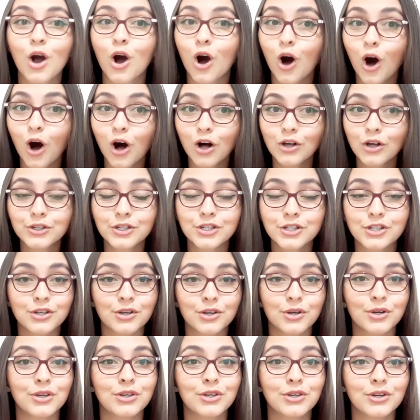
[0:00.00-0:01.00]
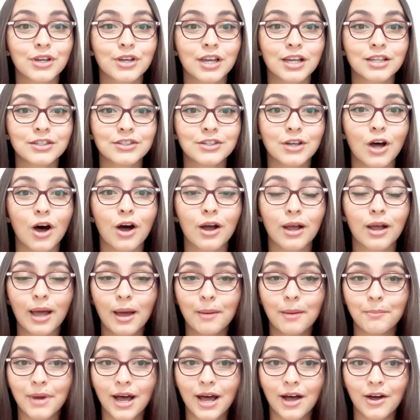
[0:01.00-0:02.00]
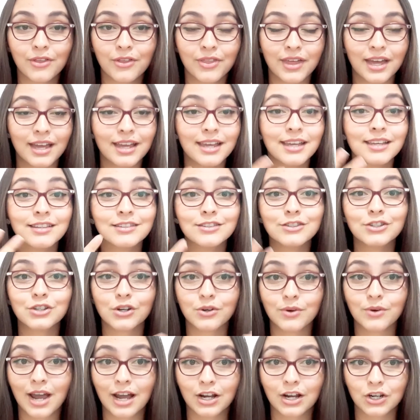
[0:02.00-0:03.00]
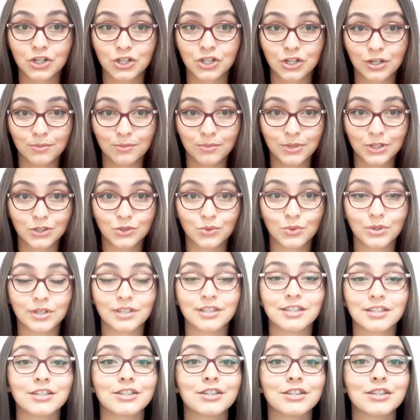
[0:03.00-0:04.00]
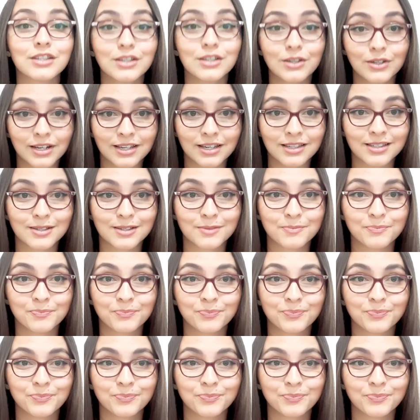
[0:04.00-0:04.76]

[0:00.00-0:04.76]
Also, you can talk about the interaction between the students.